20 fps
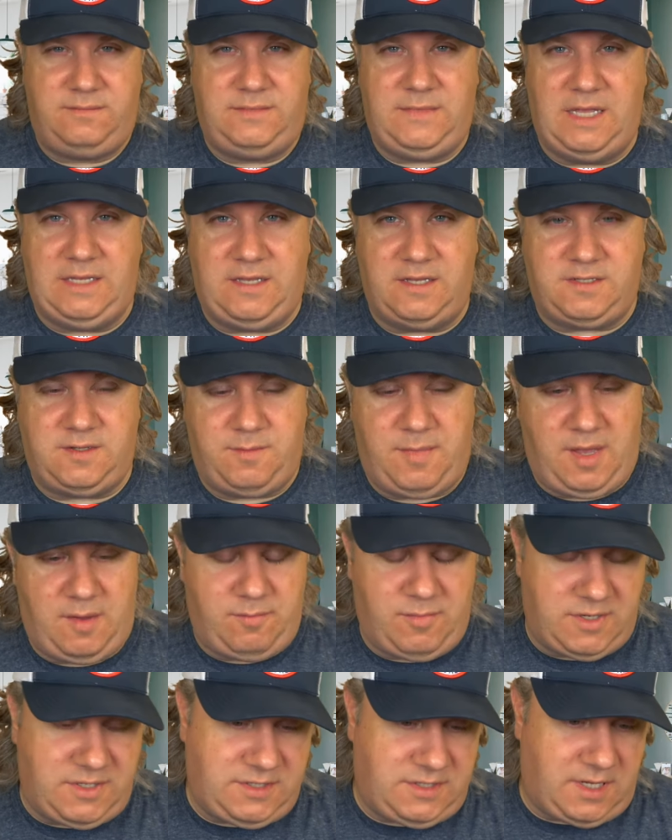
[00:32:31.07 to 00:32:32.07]
It doesn't make
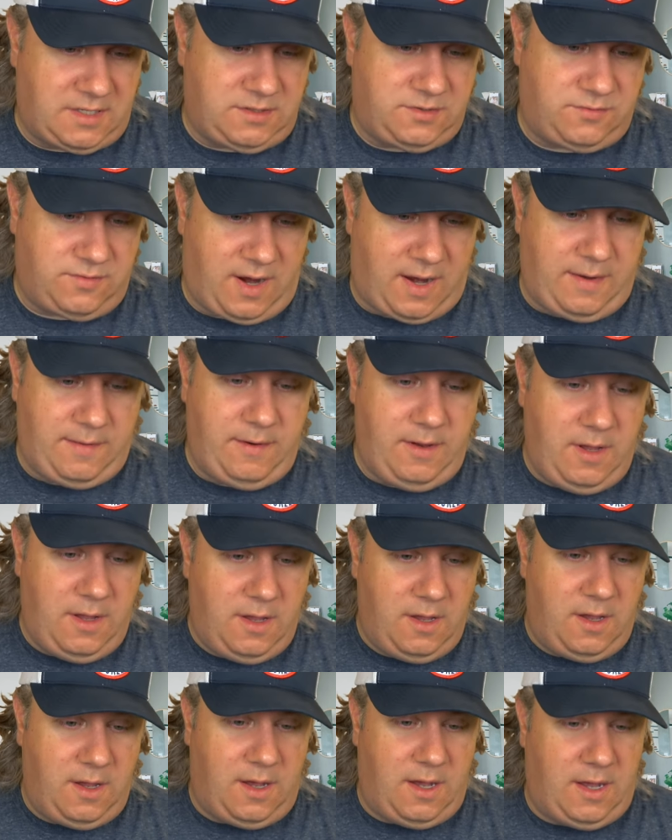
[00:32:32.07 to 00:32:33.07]
much sense, right?
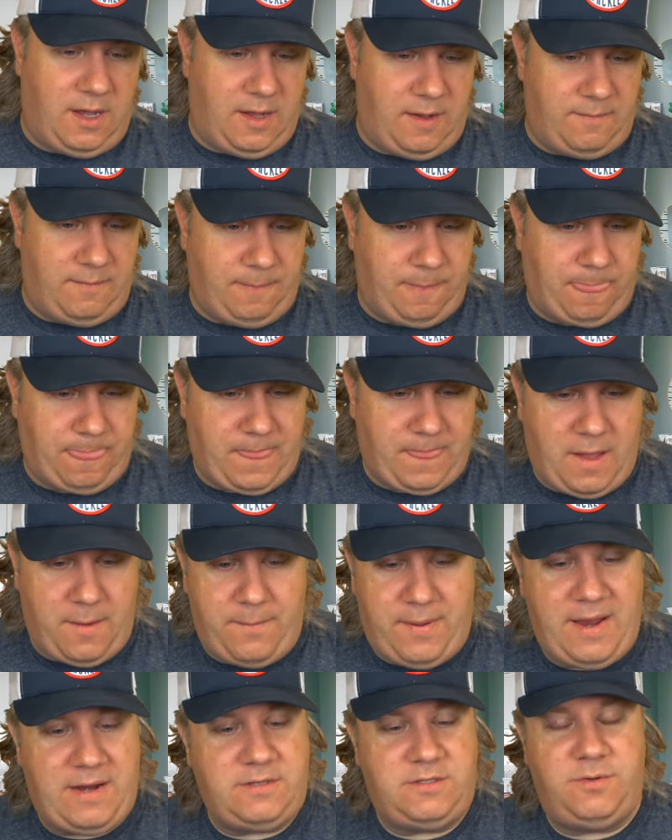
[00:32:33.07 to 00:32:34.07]
Um,
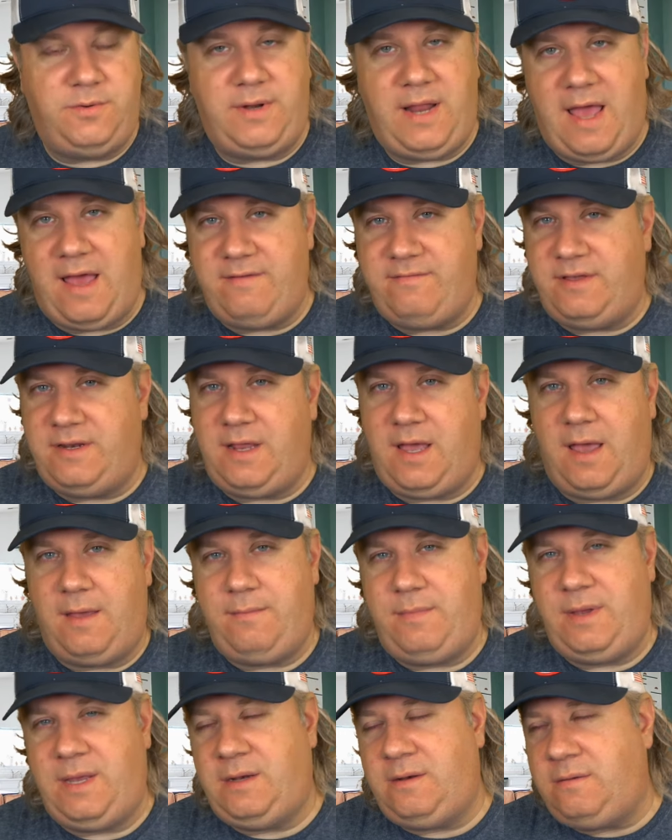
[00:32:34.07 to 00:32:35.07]
compared to an Avid, I
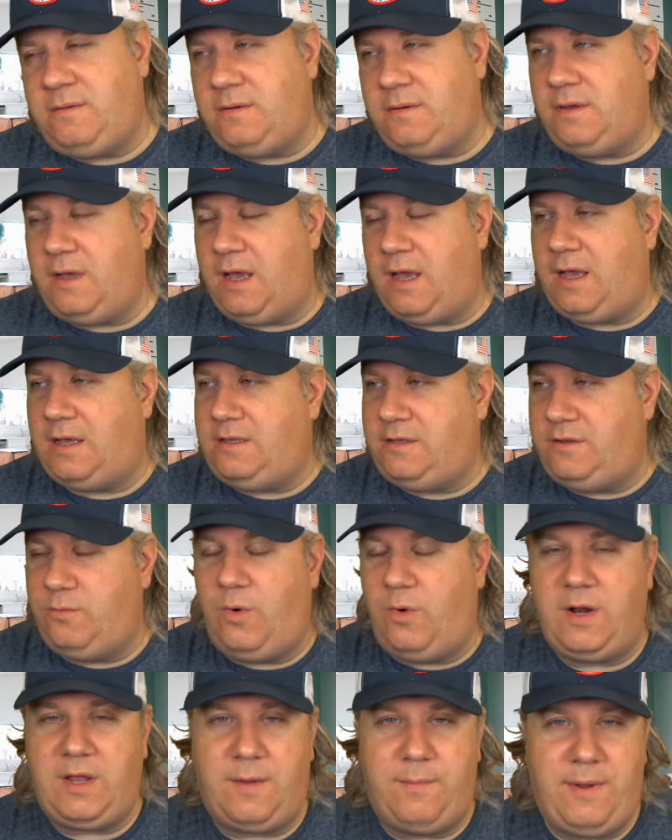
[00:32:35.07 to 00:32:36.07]
mean, you
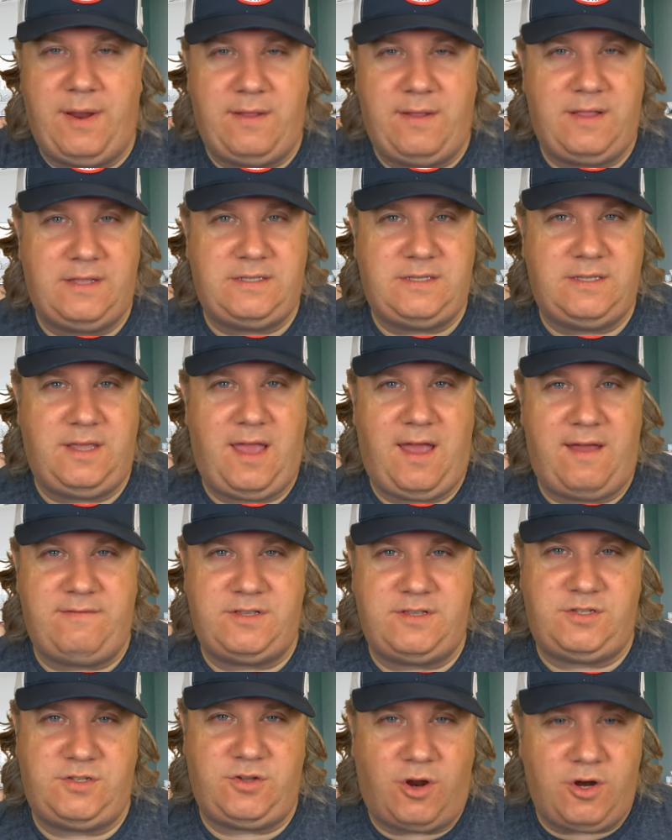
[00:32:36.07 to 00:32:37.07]
want to compare that to the
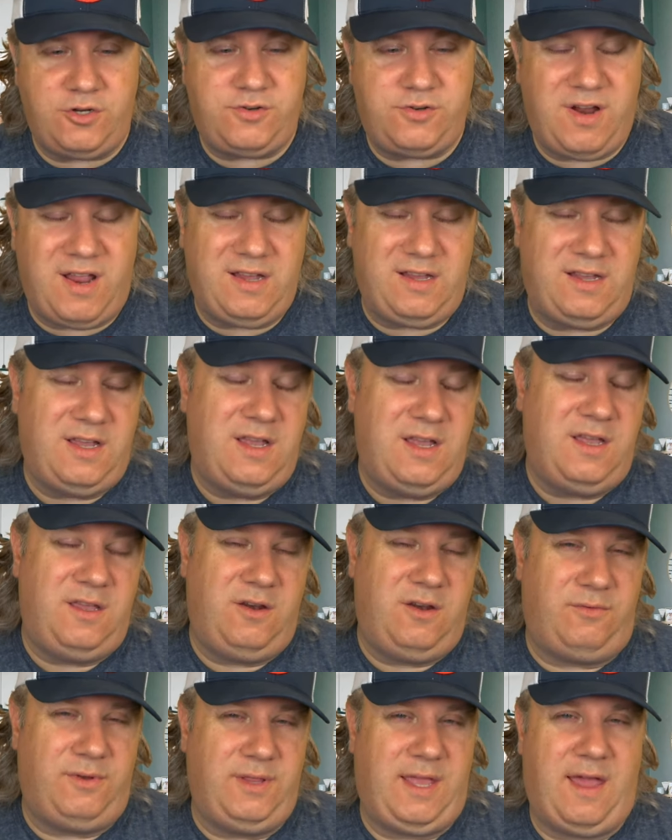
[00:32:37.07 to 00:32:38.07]
Avid Star Drag. You
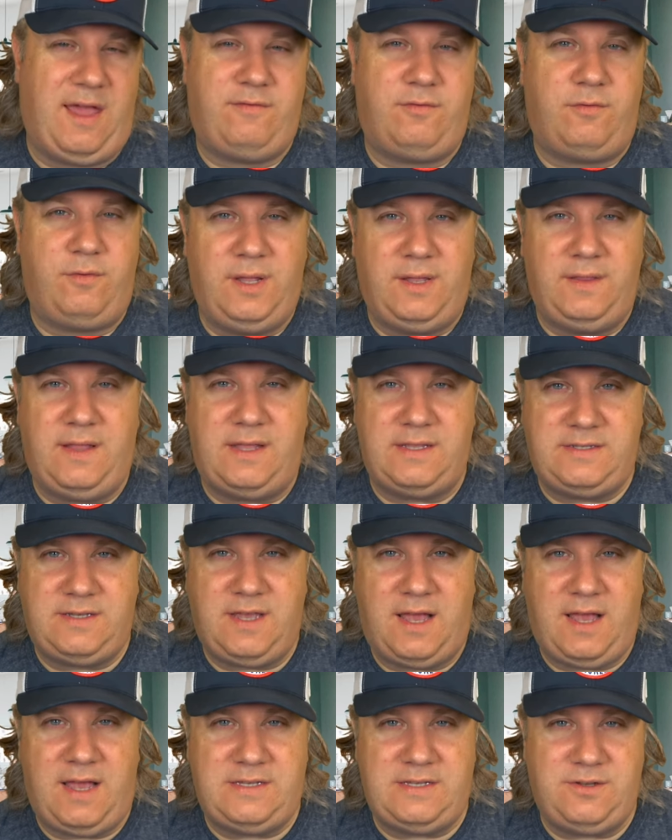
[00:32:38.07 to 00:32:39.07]
don't really have a reel in that
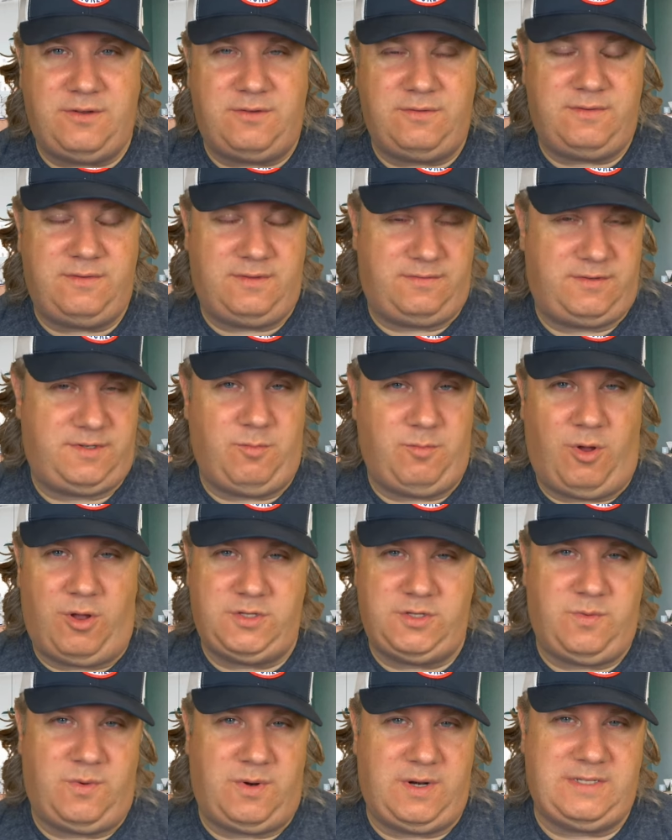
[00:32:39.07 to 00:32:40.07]
size. You know, the
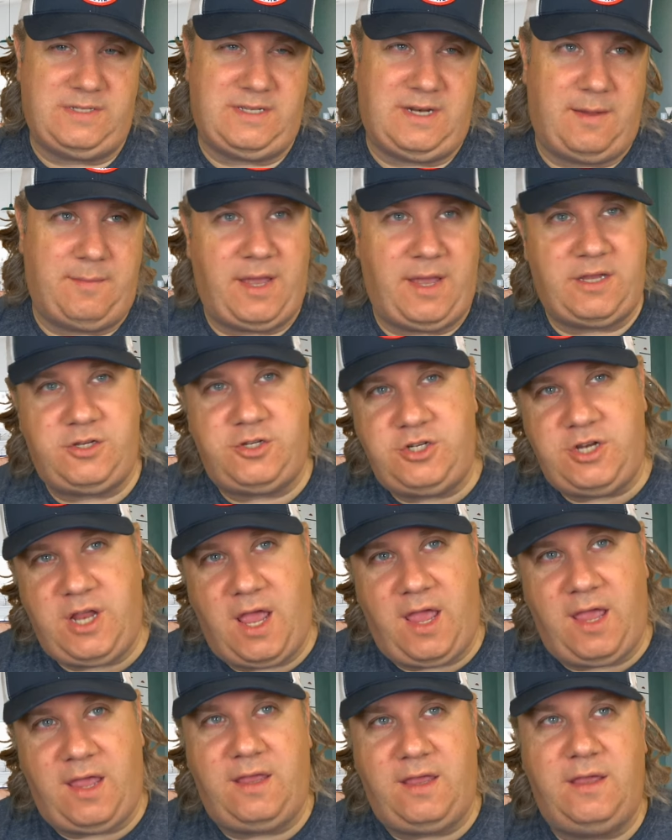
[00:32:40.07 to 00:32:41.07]
smallest one is an M X
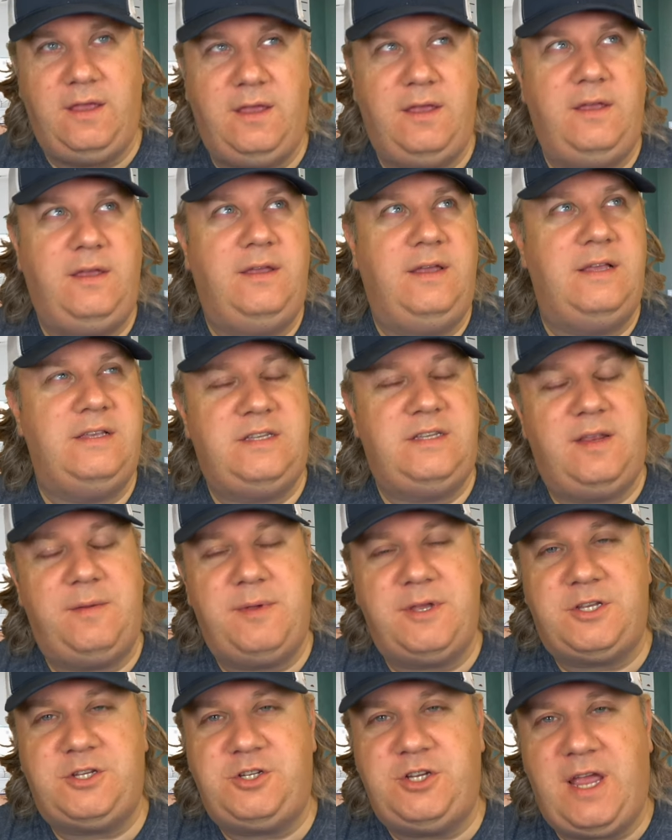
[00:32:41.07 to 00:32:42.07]
J. Is an M
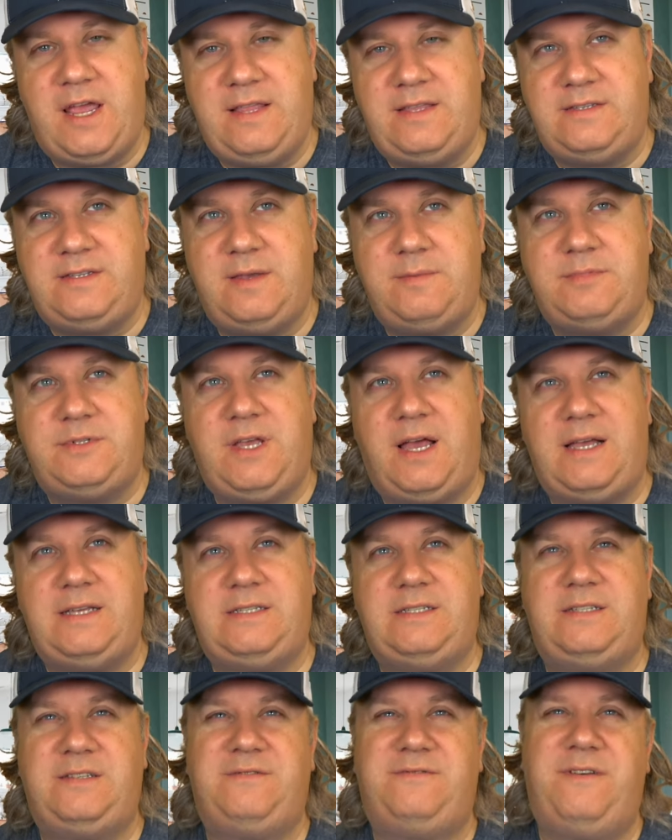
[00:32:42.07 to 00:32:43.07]
X J the same
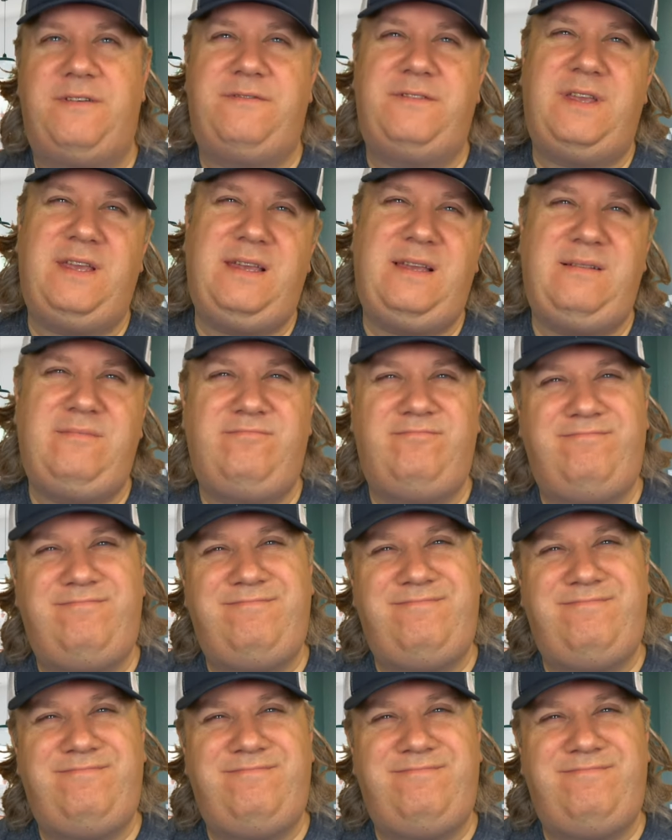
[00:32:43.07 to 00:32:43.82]
size as a fifteen?